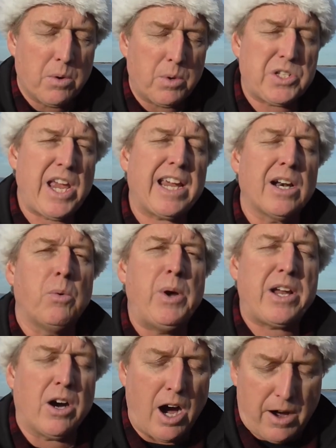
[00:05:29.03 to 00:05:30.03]
We're taking a
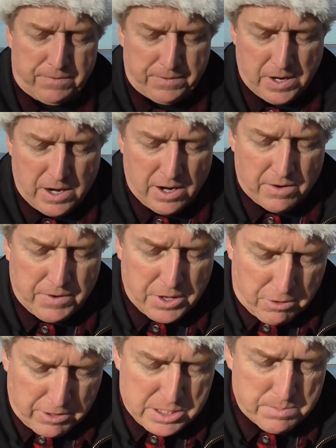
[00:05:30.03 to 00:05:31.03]
week off for
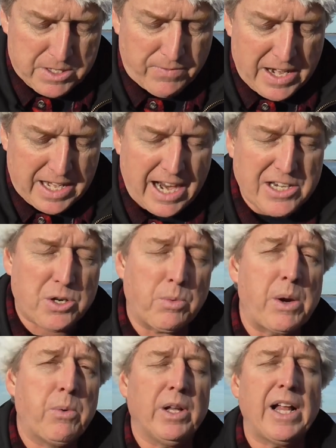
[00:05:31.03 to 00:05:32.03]
the Christmas vacation.
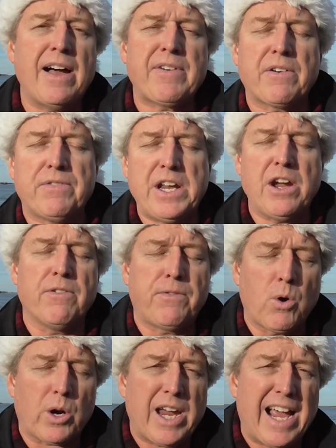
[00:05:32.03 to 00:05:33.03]
We will have our video
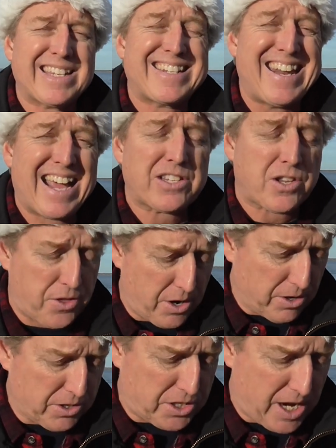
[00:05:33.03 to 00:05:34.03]
forecast next
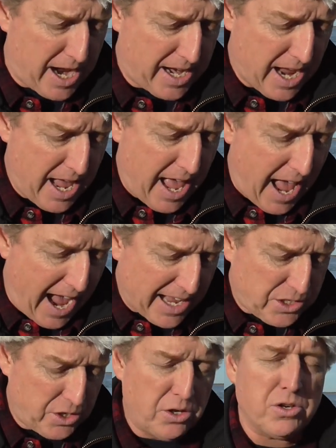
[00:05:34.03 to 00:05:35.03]
Thursday,
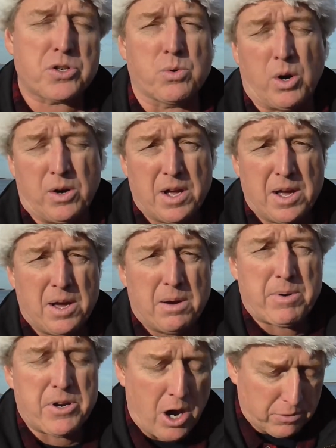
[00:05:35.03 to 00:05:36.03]
as usual,
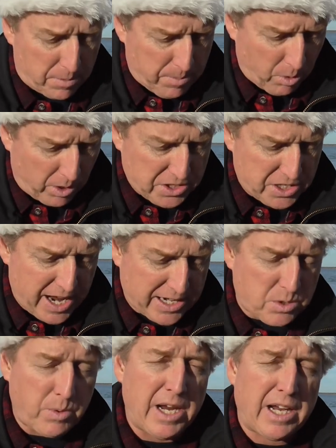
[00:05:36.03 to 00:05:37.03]
but no reports
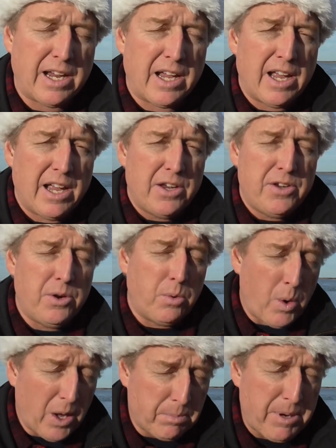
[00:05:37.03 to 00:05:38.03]
next week. You
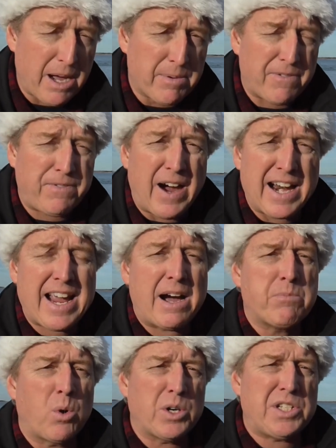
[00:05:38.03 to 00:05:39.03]
will be able to find
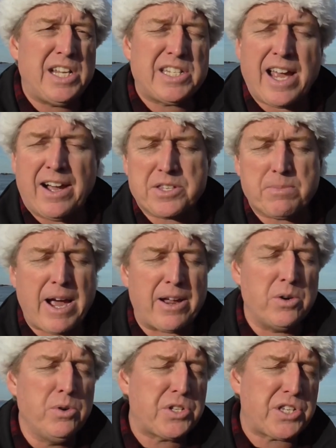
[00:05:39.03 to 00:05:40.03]
out more details
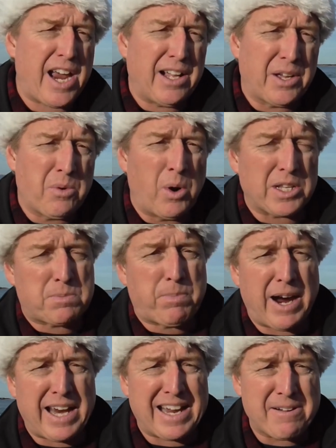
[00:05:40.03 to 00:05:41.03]
about who's sailing, what's
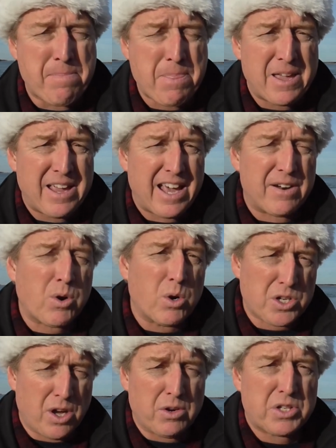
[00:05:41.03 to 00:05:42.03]
biting, and of
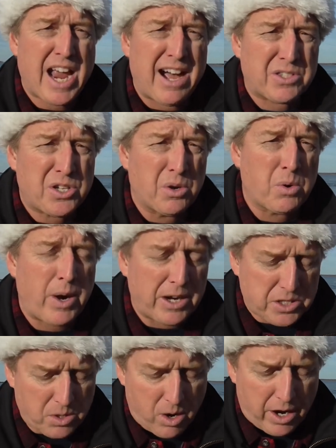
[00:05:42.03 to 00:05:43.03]
course all those how-to and
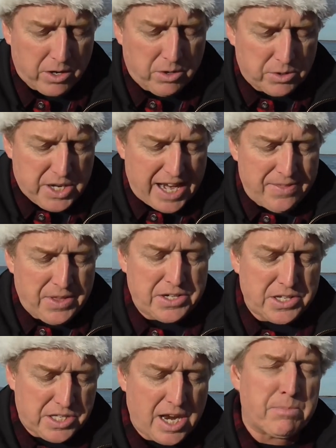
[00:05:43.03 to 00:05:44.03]
where-to articles in the
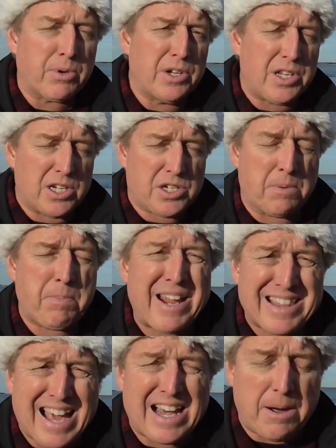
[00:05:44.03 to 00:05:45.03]
December edition.
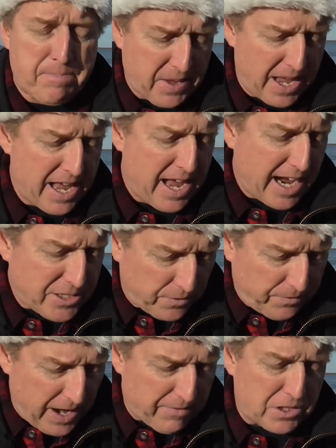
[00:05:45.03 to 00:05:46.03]
Pick that up at
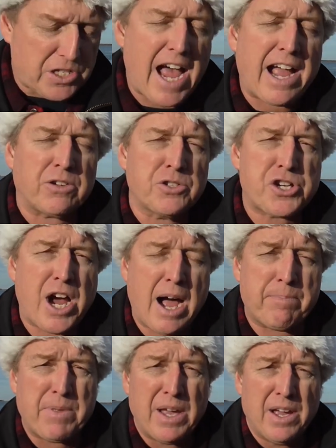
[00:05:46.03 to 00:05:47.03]
your favorite tackle
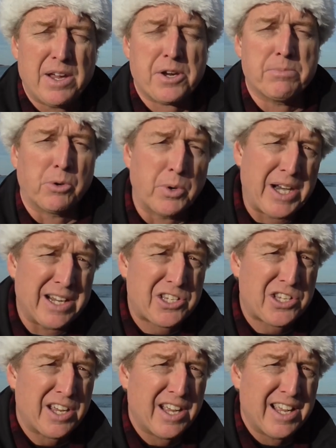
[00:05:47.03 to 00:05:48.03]
shop, your
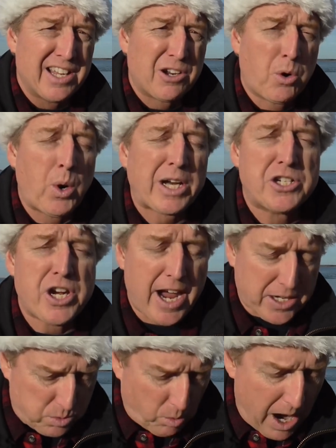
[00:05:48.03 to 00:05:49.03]
marinas, Quick
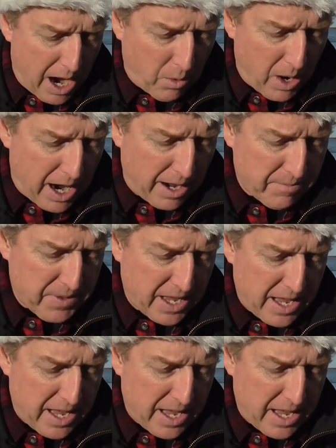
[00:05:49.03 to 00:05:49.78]
Checks, Wawa.